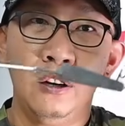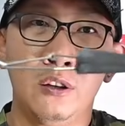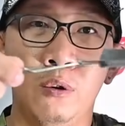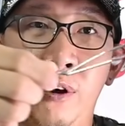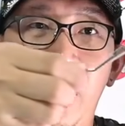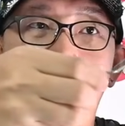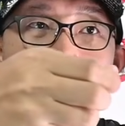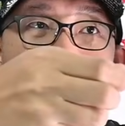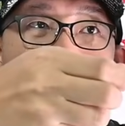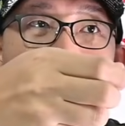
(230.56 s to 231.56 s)
So what
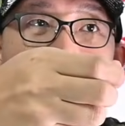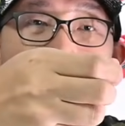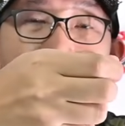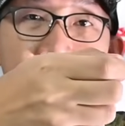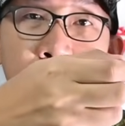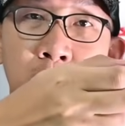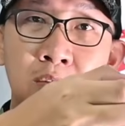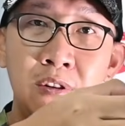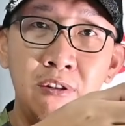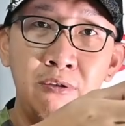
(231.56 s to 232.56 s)
happens is that
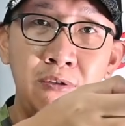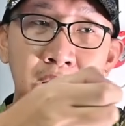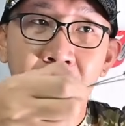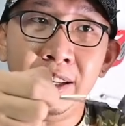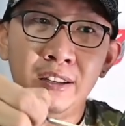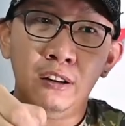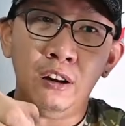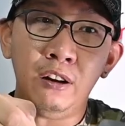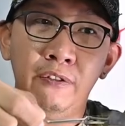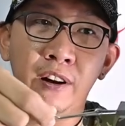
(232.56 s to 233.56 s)
you release a
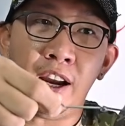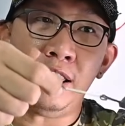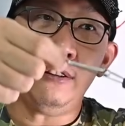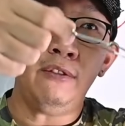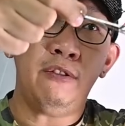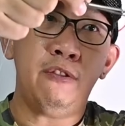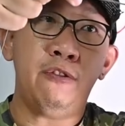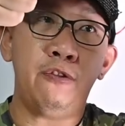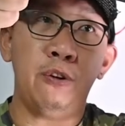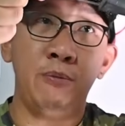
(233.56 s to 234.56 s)
lot of line
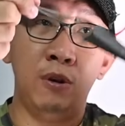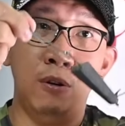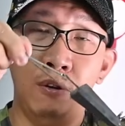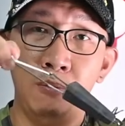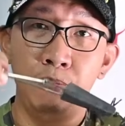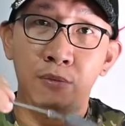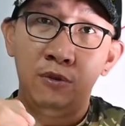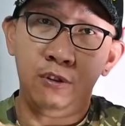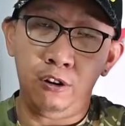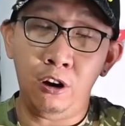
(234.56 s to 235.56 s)
from your
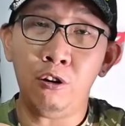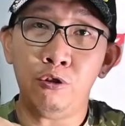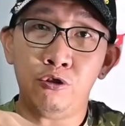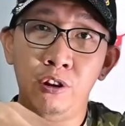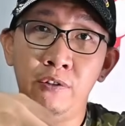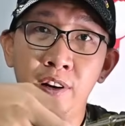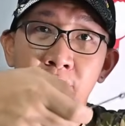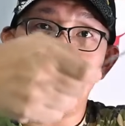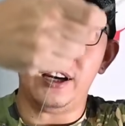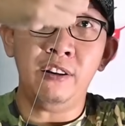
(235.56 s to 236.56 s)
lure retriever
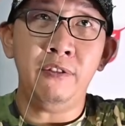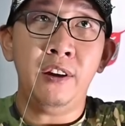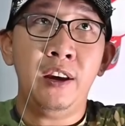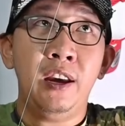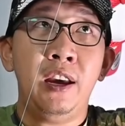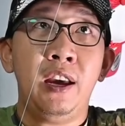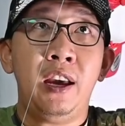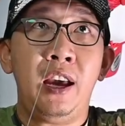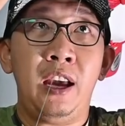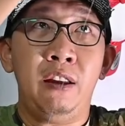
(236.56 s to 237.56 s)
itself,
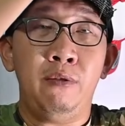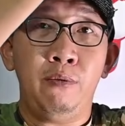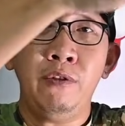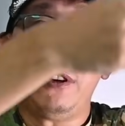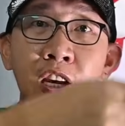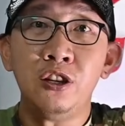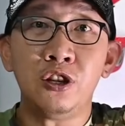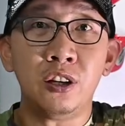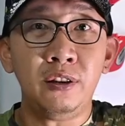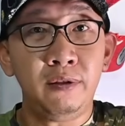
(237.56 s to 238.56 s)
and with
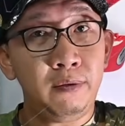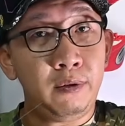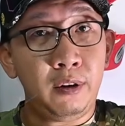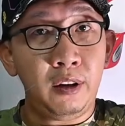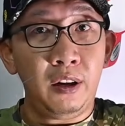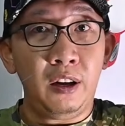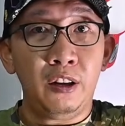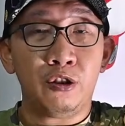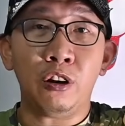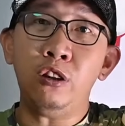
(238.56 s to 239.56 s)
tension,
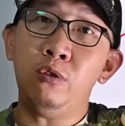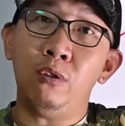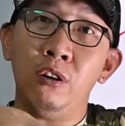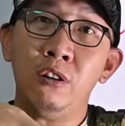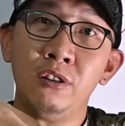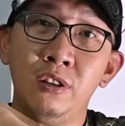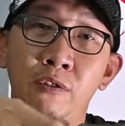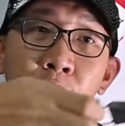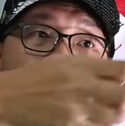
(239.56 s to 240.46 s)
try to, of course, if you